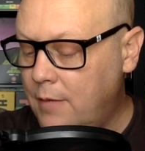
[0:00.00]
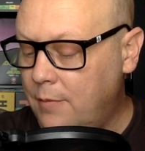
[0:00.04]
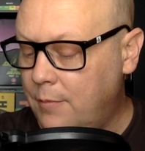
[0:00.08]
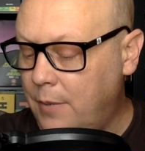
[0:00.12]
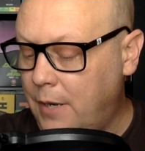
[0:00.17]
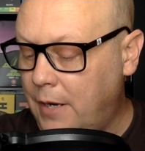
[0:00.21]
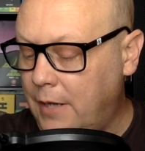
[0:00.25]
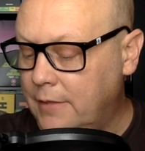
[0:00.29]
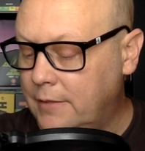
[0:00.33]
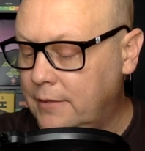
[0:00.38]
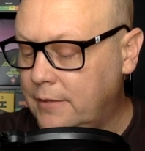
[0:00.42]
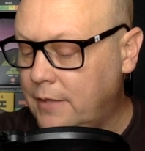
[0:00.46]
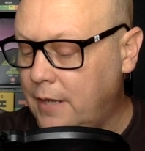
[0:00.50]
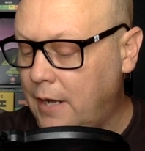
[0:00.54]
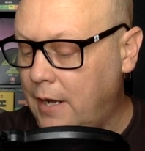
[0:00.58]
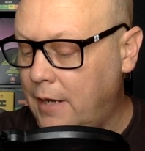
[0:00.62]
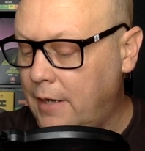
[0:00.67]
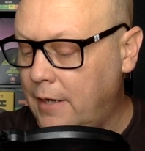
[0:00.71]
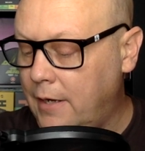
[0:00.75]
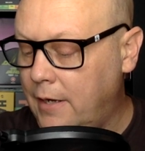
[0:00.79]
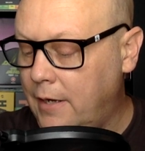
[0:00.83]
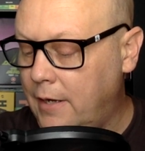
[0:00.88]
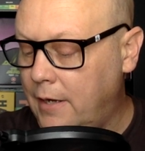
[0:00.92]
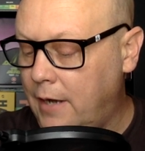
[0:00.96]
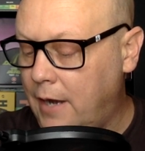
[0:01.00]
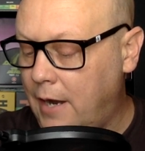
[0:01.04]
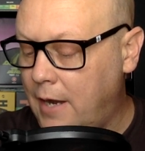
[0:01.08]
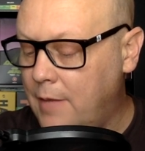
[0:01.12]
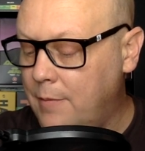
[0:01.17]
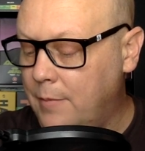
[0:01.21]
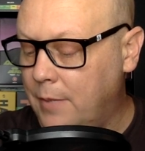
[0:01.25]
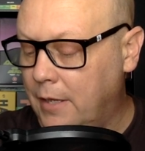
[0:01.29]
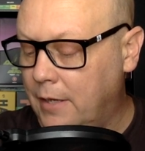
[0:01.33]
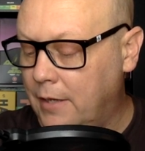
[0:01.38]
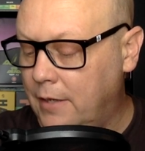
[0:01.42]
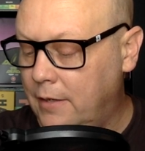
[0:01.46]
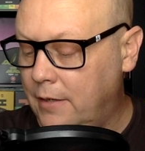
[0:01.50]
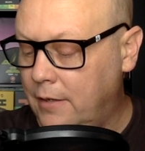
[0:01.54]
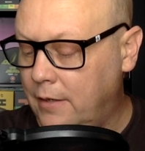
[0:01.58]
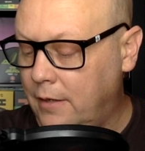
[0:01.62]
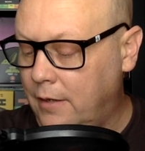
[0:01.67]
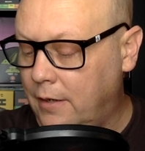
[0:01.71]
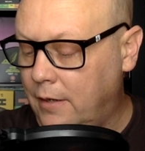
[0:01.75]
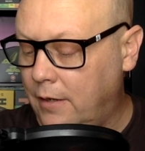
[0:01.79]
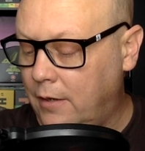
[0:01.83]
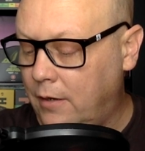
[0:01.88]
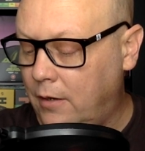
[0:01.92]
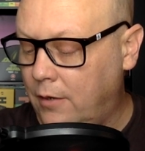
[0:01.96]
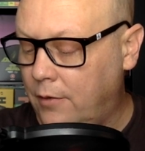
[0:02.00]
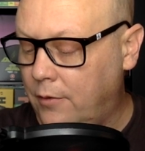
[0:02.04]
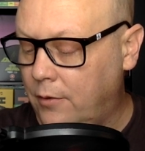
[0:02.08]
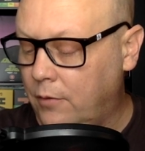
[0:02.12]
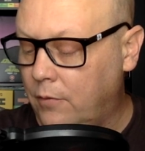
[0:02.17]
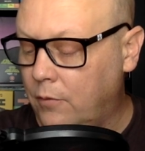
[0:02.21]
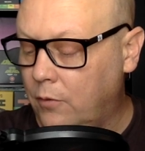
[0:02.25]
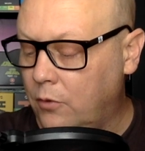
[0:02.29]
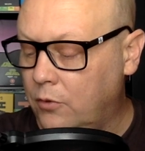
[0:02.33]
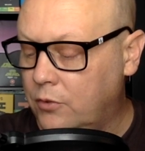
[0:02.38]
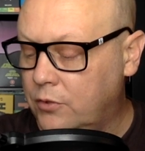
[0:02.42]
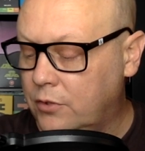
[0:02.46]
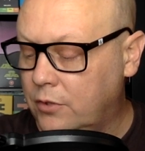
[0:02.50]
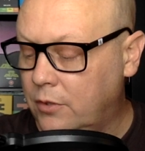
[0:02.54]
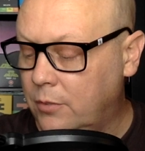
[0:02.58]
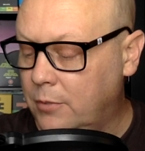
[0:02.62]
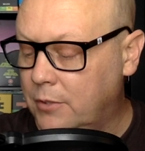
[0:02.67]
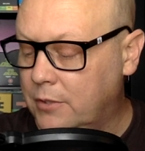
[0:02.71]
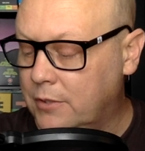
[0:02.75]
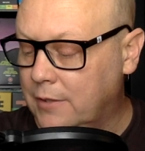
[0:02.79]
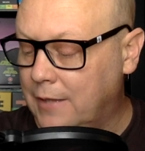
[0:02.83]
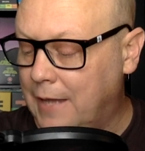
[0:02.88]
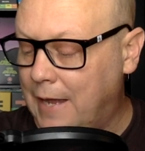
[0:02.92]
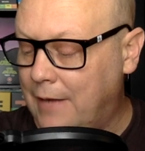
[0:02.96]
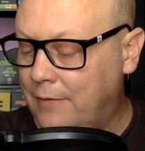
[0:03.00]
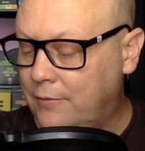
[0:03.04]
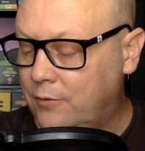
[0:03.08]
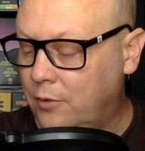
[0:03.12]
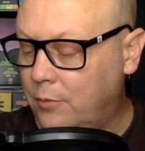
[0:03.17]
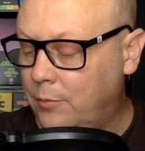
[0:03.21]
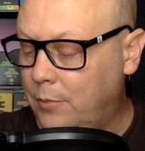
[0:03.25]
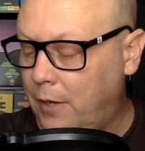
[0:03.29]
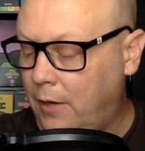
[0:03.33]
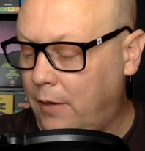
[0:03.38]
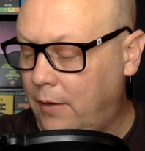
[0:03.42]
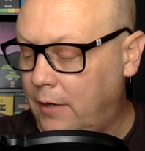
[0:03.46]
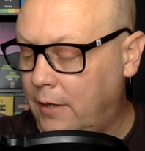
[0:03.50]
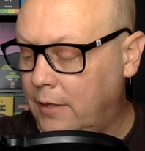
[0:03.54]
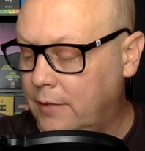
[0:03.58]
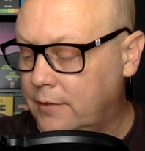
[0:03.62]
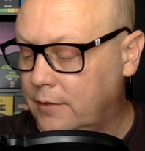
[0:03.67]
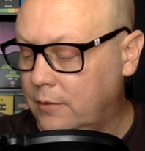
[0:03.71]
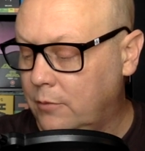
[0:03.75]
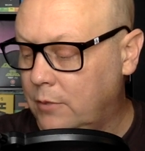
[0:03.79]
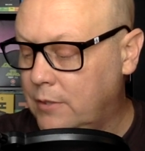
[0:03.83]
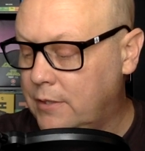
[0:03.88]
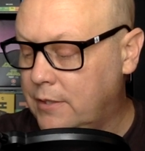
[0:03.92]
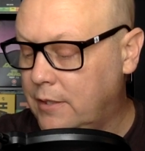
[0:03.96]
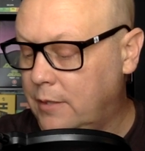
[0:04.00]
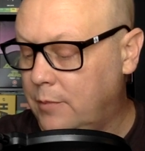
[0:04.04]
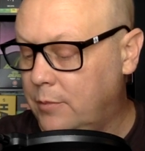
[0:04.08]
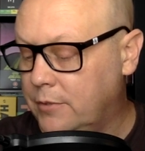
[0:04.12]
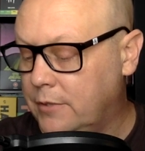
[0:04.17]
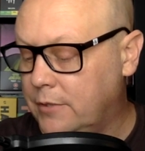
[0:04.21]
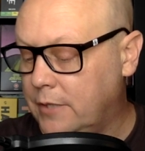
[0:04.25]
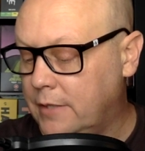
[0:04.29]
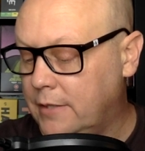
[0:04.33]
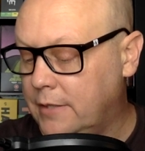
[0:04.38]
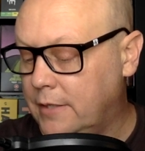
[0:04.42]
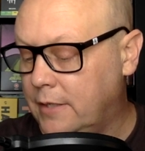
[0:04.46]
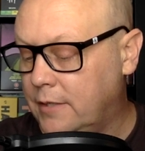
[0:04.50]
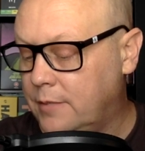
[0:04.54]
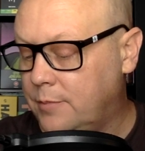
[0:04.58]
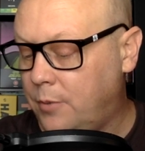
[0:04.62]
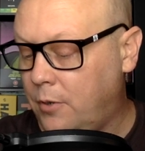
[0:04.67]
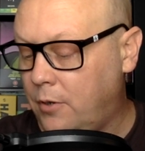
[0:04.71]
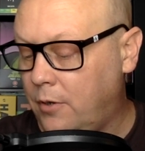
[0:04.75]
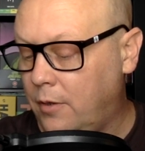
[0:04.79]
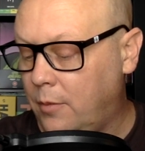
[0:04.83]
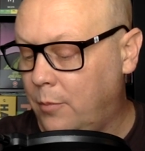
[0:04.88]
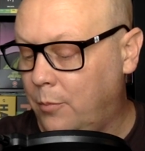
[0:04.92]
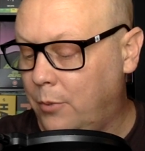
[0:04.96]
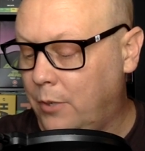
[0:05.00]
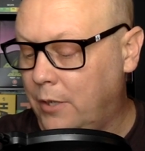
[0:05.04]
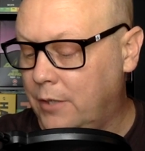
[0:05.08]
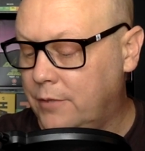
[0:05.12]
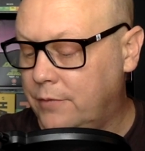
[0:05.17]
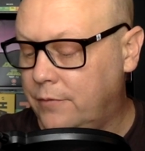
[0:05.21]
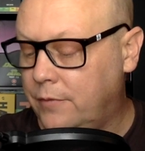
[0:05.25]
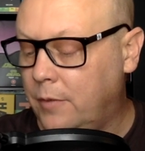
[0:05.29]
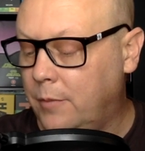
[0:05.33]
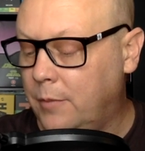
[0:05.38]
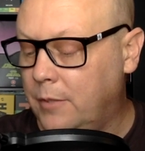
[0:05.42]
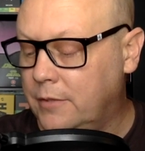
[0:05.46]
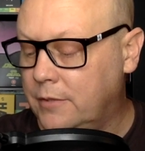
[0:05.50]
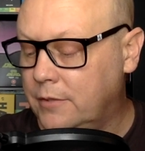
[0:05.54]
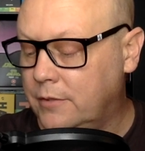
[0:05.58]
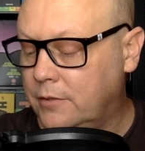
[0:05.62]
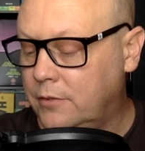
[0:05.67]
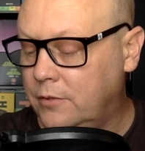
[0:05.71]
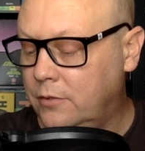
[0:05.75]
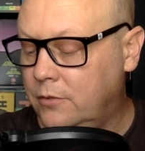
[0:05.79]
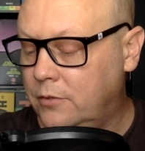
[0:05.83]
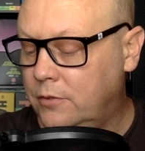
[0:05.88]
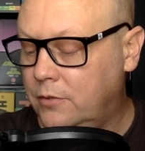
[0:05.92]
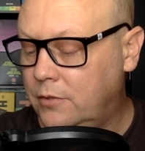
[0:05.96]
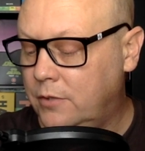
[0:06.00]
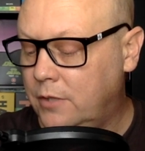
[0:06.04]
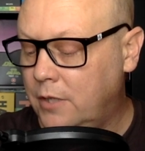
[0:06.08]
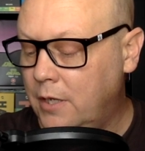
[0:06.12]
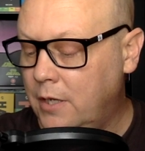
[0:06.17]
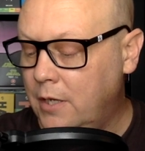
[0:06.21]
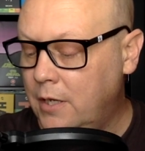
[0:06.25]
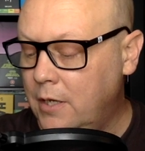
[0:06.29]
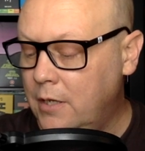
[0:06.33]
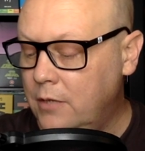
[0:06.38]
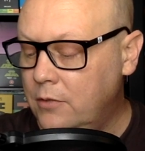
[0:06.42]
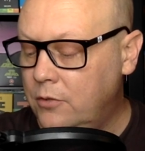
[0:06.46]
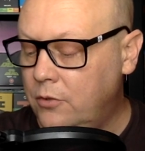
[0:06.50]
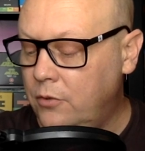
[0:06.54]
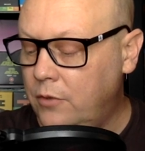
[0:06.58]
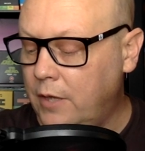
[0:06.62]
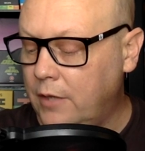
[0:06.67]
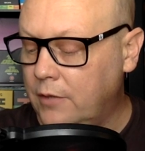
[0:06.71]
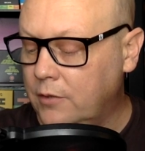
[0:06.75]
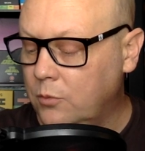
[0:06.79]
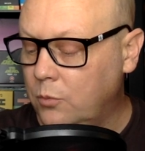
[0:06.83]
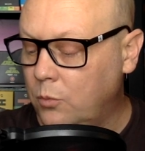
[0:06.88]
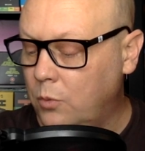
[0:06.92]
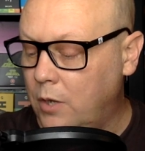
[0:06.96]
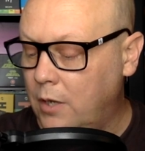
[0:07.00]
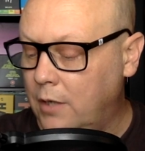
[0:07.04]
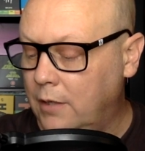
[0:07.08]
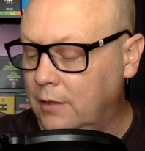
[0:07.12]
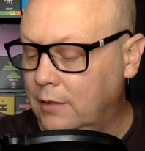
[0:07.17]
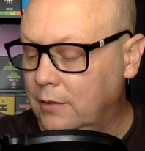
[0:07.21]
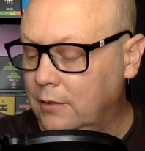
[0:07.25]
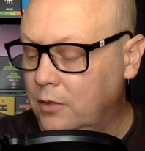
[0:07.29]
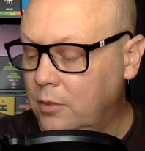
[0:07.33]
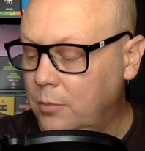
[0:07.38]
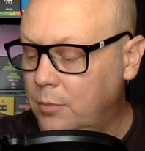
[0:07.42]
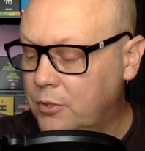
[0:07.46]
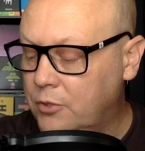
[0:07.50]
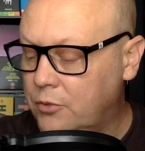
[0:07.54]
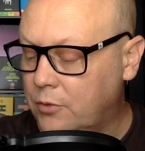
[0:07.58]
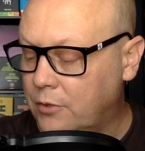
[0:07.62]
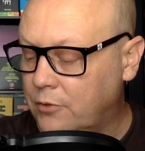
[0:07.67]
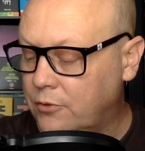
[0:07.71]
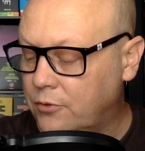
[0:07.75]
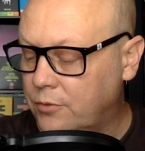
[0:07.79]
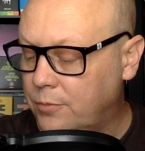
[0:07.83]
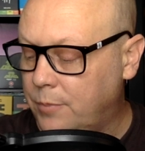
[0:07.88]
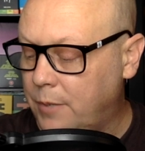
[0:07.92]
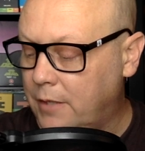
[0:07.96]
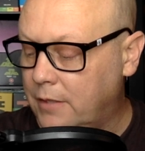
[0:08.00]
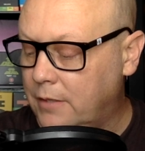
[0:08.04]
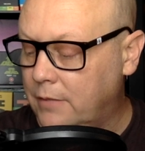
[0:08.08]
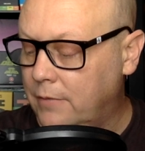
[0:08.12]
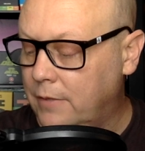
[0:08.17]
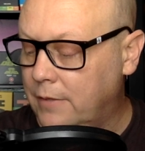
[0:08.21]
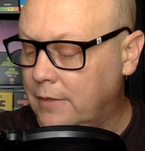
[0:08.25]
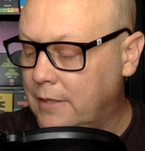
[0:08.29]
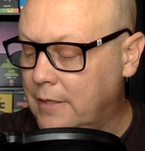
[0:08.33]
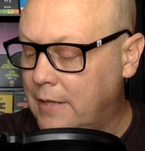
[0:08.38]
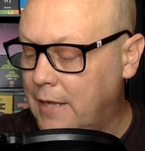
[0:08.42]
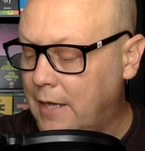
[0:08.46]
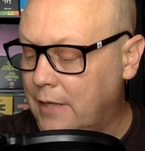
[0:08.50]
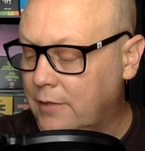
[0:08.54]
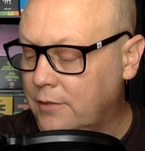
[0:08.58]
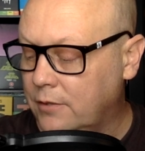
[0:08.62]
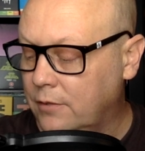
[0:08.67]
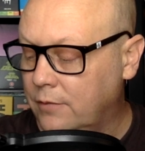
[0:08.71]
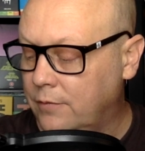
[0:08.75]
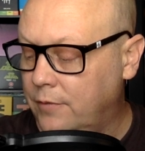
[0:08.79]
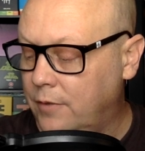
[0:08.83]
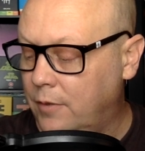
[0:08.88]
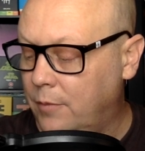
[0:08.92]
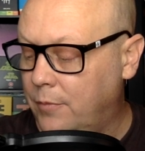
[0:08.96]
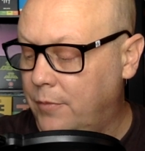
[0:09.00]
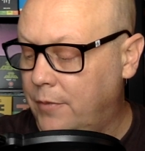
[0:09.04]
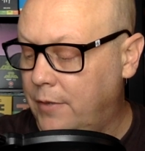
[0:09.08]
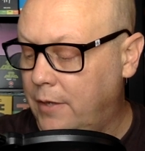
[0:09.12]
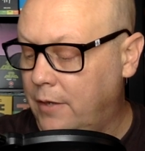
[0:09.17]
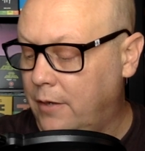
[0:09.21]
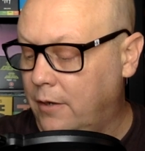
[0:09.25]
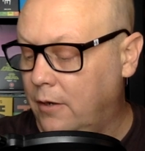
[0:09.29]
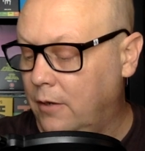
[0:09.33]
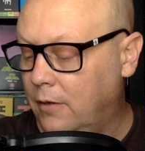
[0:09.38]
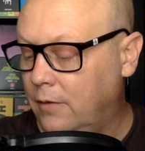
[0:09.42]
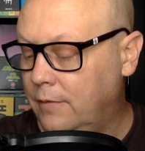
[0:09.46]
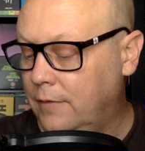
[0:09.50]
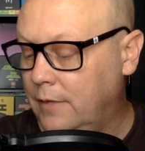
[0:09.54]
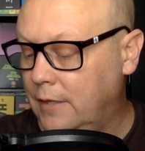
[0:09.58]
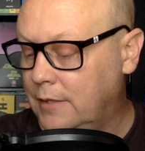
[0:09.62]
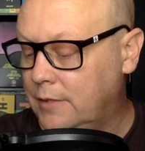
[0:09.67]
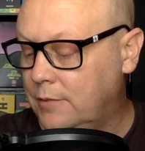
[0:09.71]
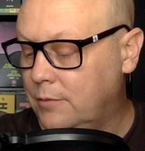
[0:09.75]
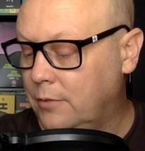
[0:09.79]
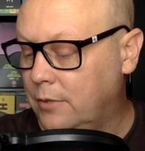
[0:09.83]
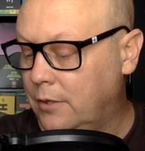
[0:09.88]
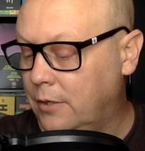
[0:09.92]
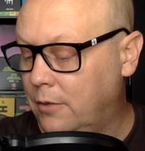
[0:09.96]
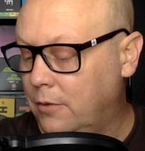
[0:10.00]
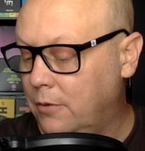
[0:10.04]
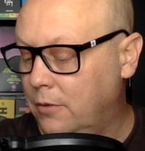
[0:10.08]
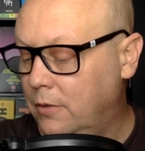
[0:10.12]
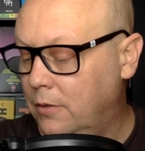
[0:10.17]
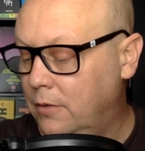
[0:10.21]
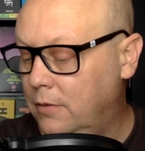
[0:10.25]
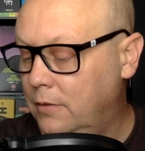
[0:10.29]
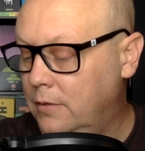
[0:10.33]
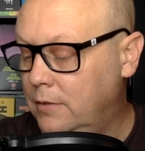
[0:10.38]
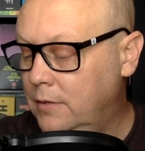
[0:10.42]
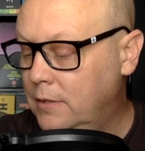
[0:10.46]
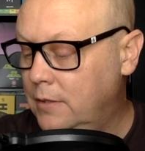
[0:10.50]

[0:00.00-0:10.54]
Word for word: by Scott Eyman, uh, author of Ernst Lubitsch Laughter in Paradise, originally presented as part of the British Film Institute's 2001 Lubitsch retrospective at the National Film Theater. That's really cool.